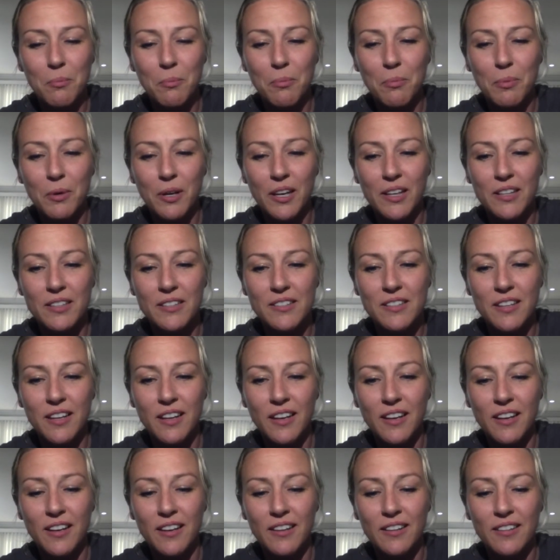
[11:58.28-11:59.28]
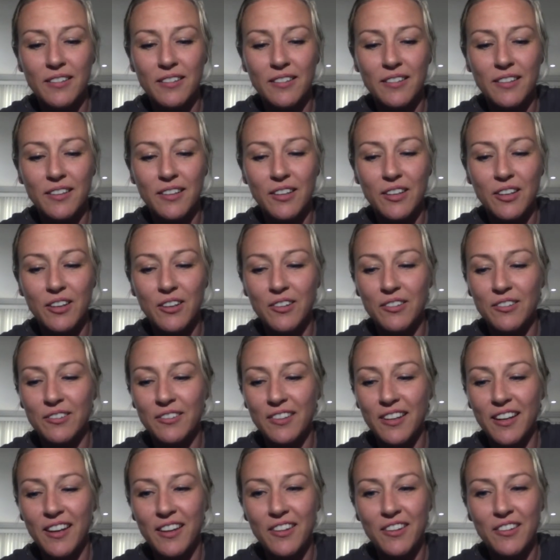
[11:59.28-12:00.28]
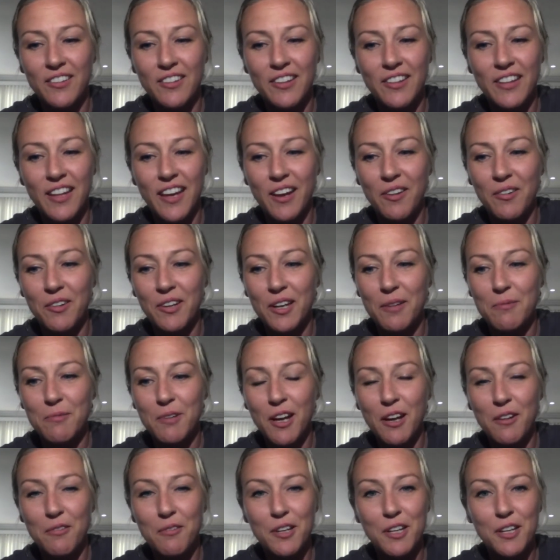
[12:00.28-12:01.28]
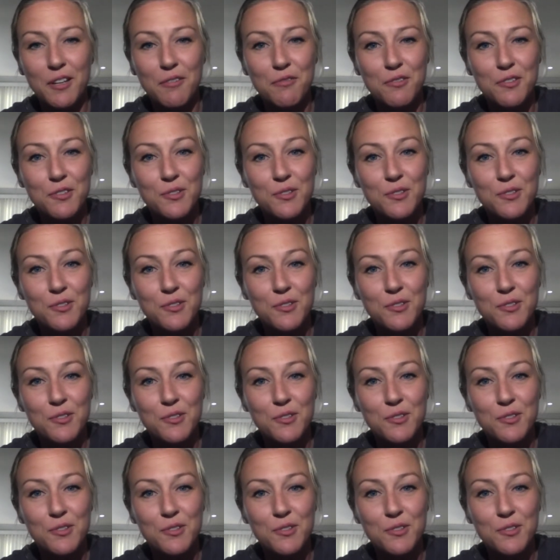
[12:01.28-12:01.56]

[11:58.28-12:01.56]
But other than that, when I'm not reading for